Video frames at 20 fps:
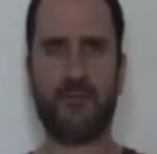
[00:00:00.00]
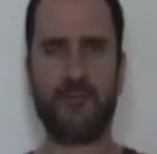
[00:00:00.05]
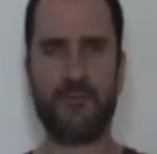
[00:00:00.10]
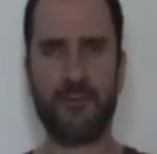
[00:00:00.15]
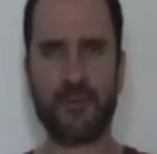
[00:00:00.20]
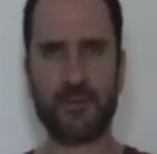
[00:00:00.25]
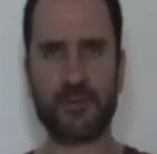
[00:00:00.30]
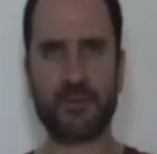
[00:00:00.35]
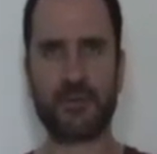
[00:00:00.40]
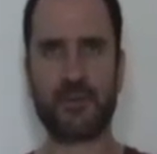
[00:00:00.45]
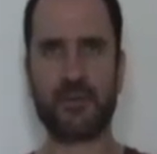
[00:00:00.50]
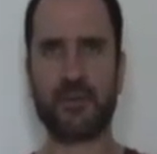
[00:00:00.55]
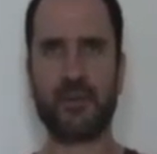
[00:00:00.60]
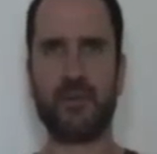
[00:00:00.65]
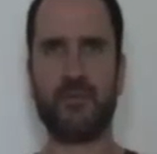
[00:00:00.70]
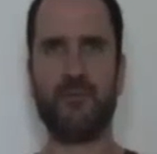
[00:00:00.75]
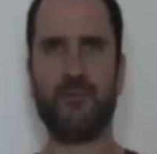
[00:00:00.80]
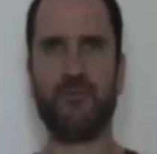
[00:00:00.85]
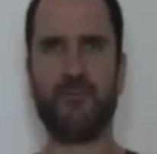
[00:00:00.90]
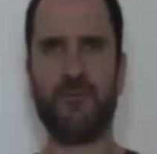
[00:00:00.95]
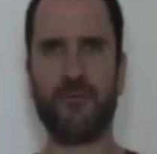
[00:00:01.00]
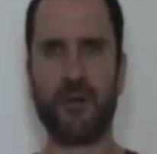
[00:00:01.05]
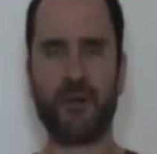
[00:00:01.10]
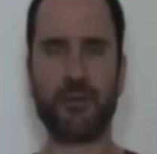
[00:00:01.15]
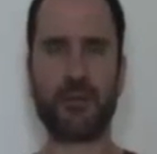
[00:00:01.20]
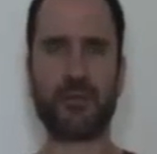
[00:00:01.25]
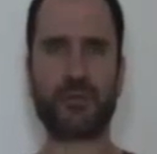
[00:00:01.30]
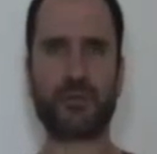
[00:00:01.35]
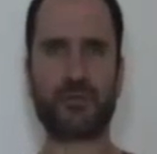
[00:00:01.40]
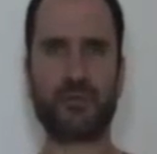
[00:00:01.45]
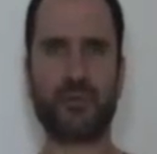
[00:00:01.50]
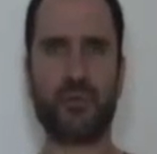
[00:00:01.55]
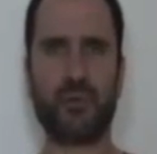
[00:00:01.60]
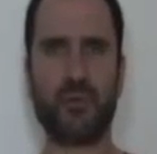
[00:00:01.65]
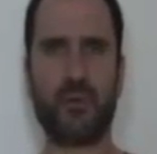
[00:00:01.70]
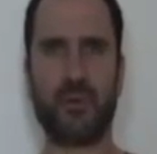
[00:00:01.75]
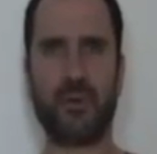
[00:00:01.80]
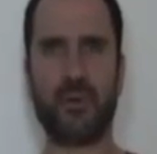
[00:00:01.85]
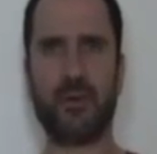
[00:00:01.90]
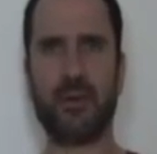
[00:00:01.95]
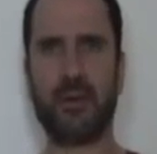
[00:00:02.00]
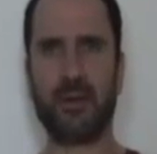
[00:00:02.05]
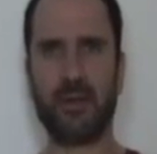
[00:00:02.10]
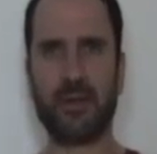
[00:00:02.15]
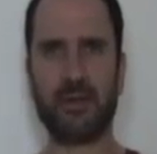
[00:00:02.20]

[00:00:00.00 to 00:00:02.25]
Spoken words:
physically very strong,